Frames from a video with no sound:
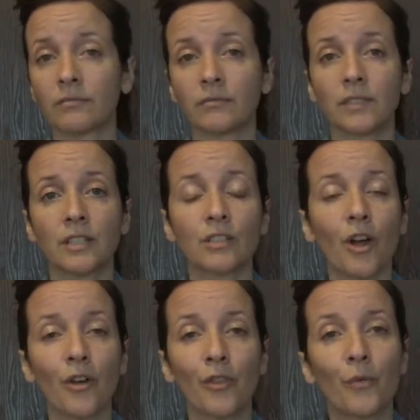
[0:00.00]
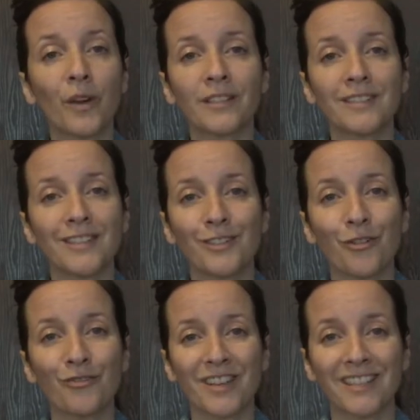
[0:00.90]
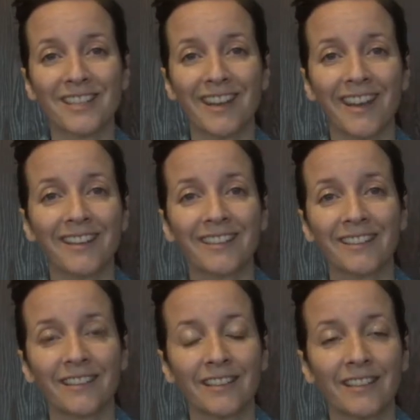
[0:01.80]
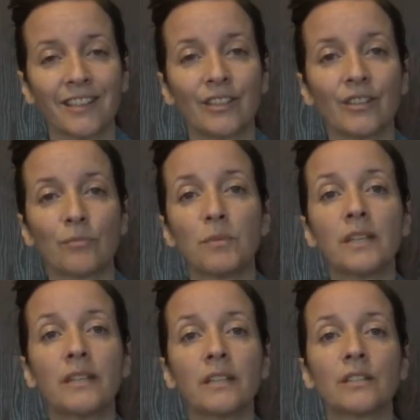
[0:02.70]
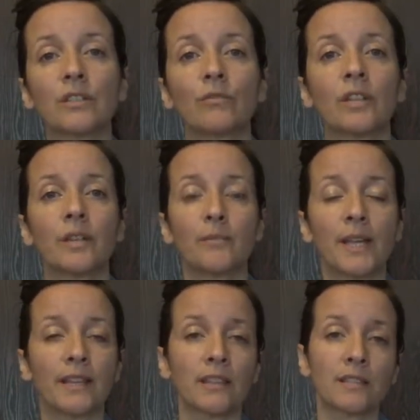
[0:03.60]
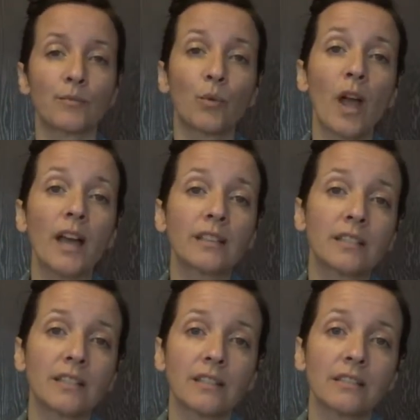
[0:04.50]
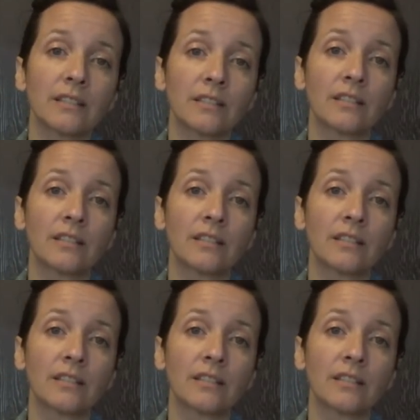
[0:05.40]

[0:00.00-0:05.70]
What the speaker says: Discard the ones that don't resonate. You can begin to really make this practice